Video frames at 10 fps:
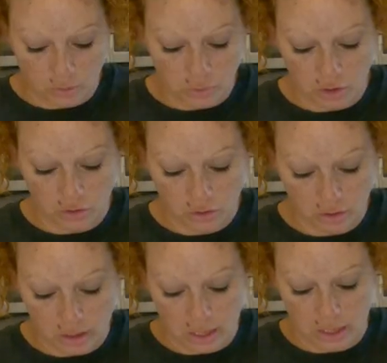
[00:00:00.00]
And when you're
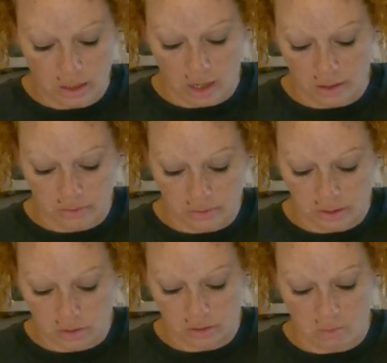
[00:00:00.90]
cooking it, I
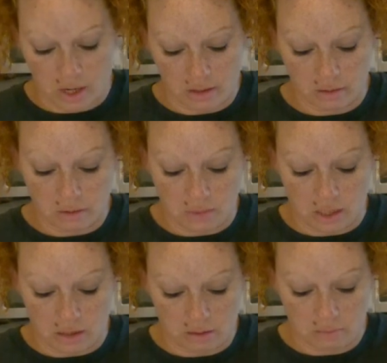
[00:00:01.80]
always cook mine on a
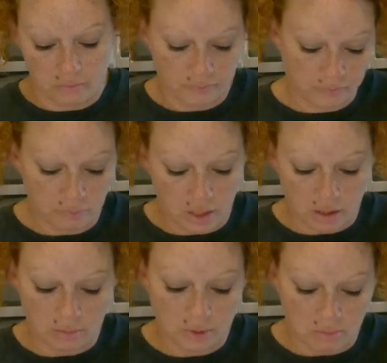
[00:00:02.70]
medium
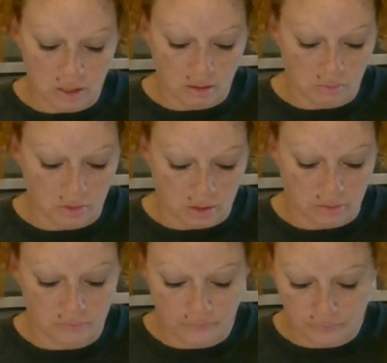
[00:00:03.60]
to medium
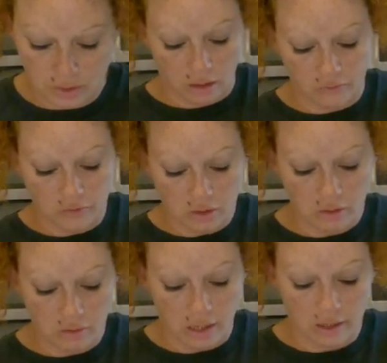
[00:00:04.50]
low. And if you
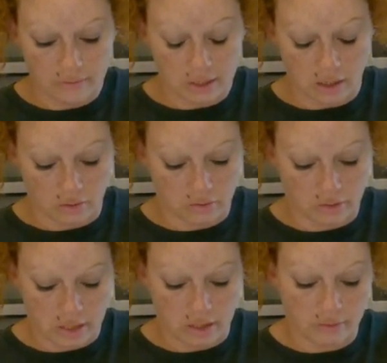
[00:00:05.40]
don't have
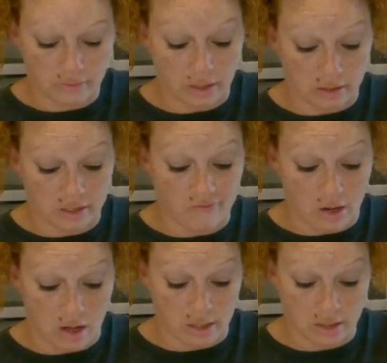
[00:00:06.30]
celery, that is
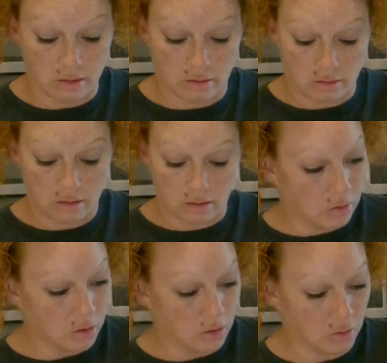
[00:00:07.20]
fine.
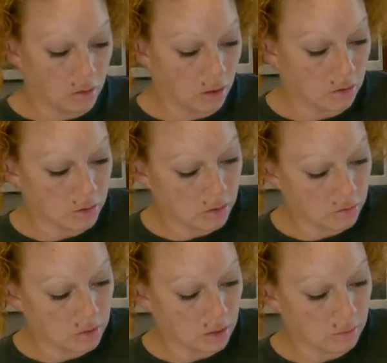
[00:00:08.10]
Then you can
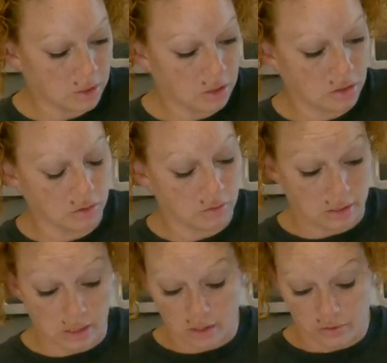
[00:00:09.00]
also substitute the
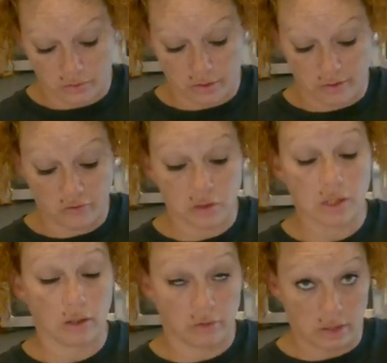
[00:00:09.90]
celery for
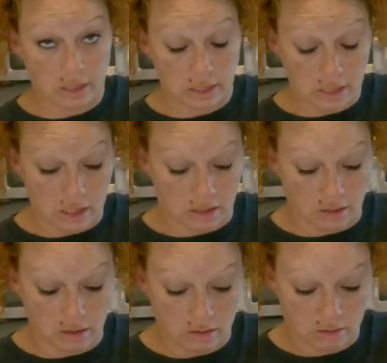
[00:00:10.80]
celery
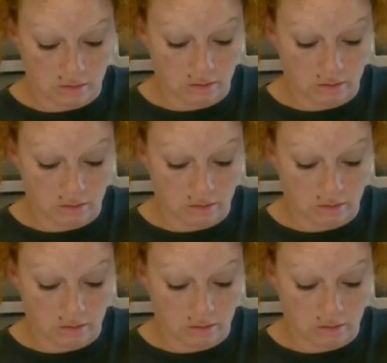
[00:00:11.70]
seed.